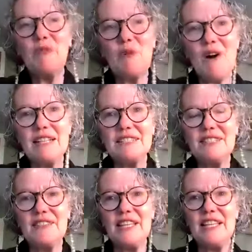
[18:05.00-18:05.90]

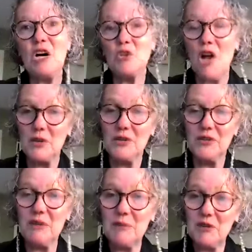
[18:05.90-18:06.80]
watched the
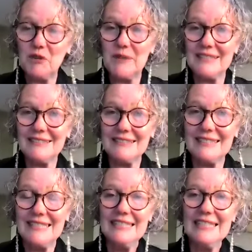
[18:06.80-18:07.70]
holacracy movement,
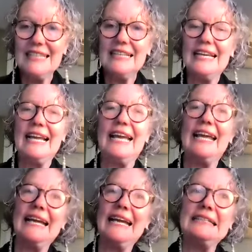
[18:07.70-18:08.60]

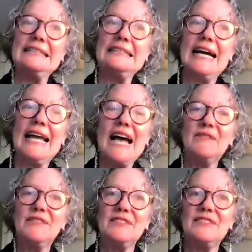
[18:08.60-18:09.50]
and I
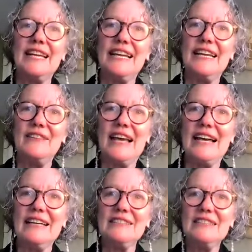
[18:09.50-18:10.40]
have to say
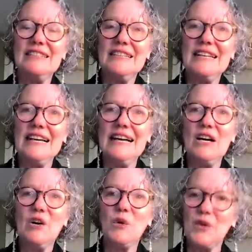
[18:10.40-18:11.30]
that
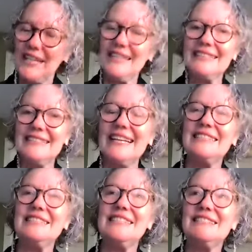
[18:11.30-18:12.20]

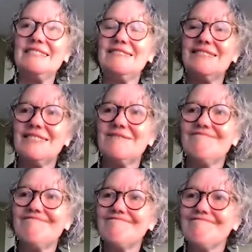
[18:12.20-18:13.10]
organizations
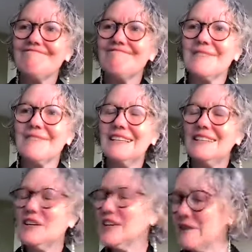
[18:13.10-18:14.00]

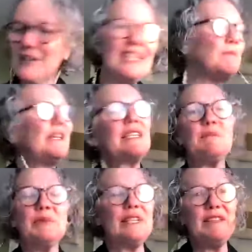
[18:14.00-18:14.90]
are never going to be
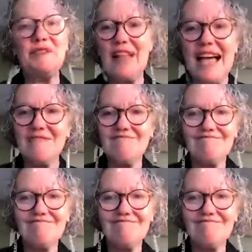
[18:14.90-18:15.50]
completely flat.